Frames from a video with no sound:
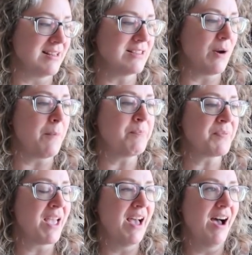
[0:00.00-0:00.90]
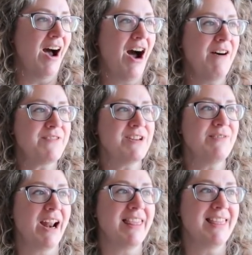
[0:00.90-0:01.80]
And so often
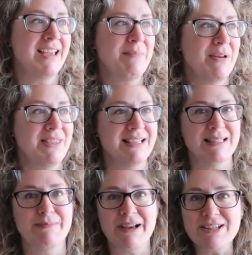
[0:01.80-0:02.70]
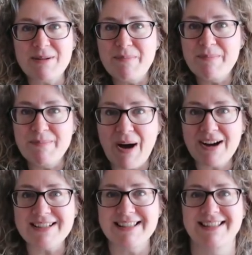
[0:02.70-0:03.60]
when I think about these special
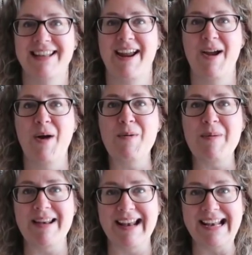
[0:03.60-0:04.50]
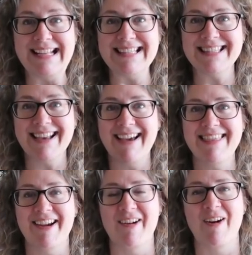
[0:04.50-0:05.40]
boxes that I open, and inside
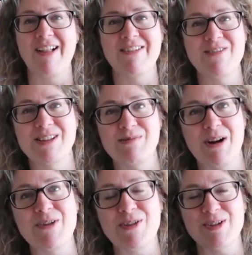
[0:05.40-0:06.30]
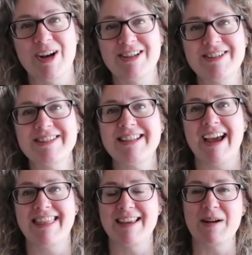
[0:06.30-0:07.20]
there are all of these wonderful treasures,
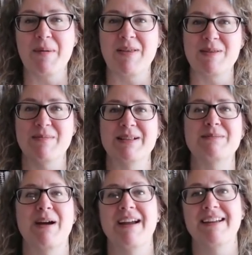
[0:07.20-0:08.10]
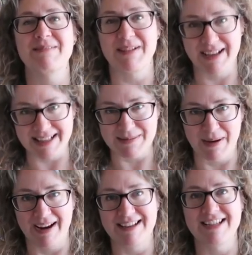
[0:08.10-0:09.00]
I think about them as my as
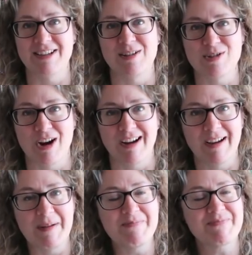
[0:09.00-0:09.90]
my tickle trunk.